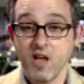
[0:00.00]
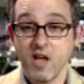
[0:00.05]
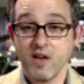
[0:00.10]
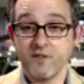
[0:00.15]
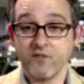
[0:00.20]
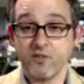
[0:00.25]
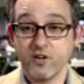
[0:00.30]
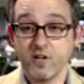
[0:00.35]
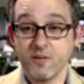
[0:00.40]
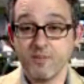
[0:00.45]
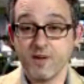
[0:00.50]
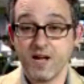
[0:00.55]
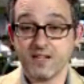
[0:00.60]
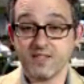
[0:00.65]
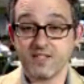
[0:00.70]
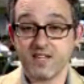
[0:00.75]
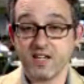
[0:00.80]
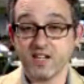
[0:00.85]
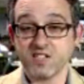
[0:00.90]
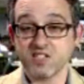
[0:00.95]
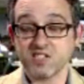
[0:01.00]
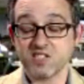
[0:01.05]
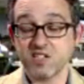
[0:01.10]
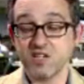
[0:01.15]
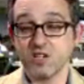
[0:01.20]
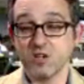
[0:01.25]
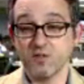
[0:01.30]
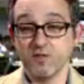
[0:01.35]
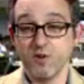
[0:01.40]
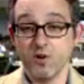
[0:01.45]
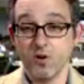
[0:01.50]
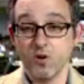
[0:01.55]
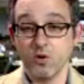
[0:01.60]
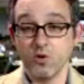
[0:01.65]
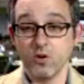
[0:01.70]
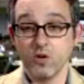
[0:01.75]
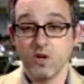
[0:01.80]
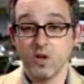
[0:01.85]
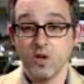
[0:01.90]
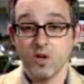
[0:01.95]
and for him not to get a single
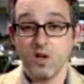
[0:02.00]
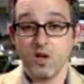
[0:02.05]
vote